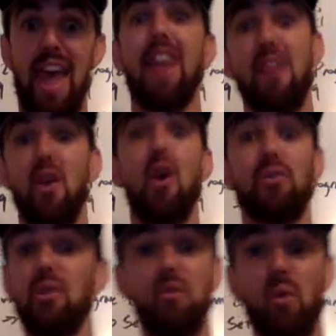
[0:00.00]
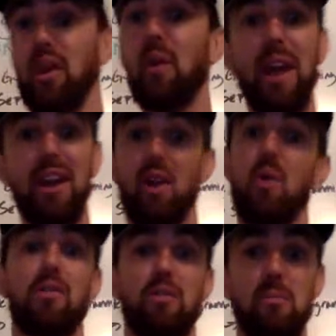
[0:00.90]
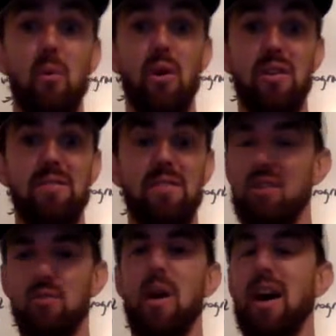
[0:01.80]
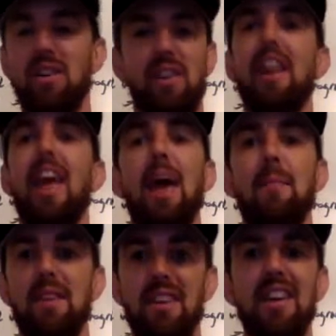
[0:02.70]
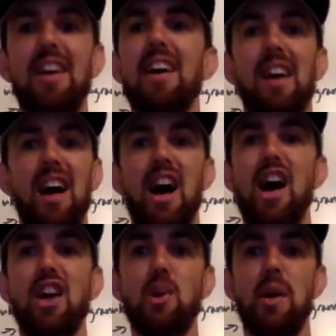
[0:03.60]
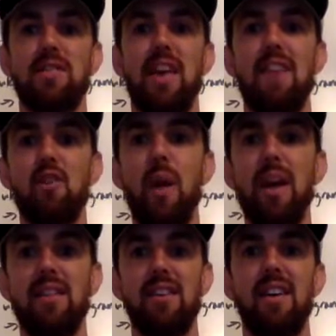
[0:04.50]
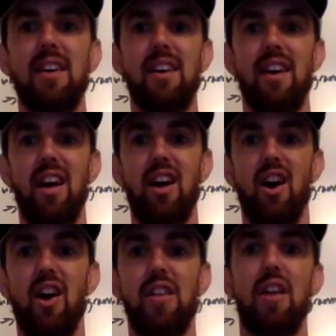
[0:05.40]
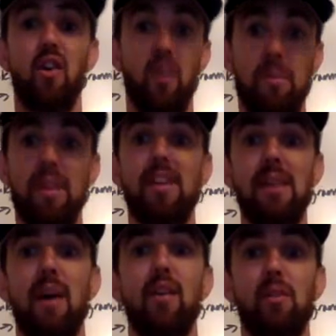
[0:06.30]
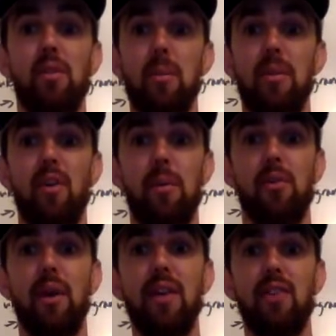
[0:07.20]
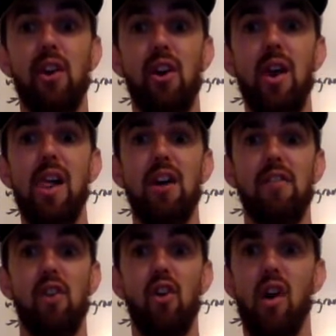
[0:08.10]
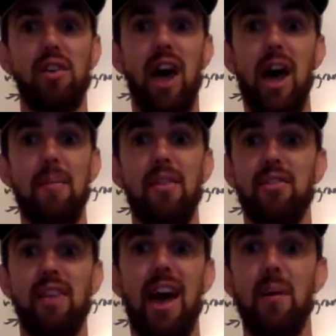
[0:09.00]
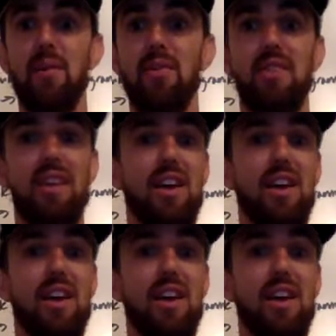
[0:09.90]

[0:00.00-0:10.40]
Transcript: and they are also just really great across the board. That's why Shane Hammond, U.S. heavyweight on an Olympic team, I lived with him at the Olympic Training Center for a long time, and this guy was